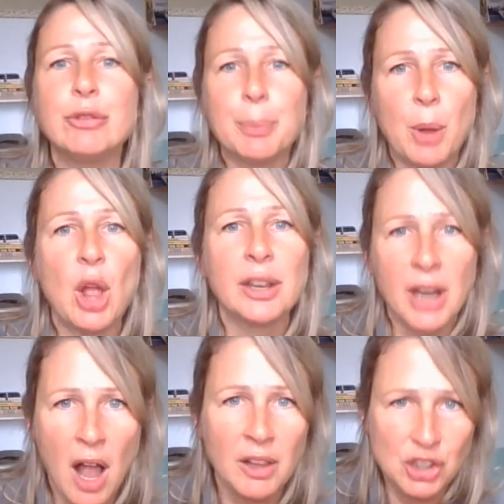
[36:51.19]
football at
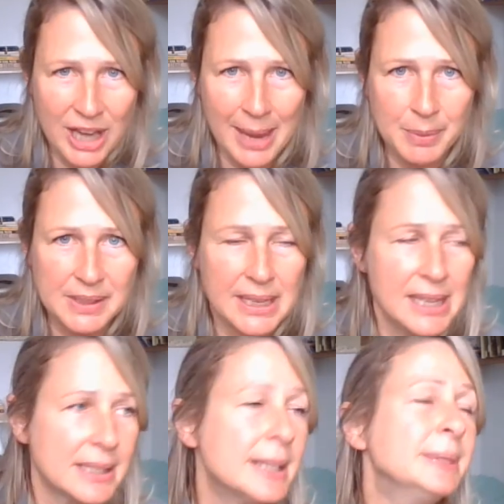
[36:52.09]
college
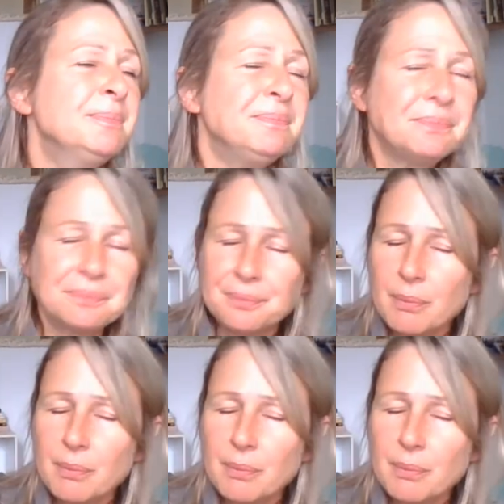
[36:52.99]
campuses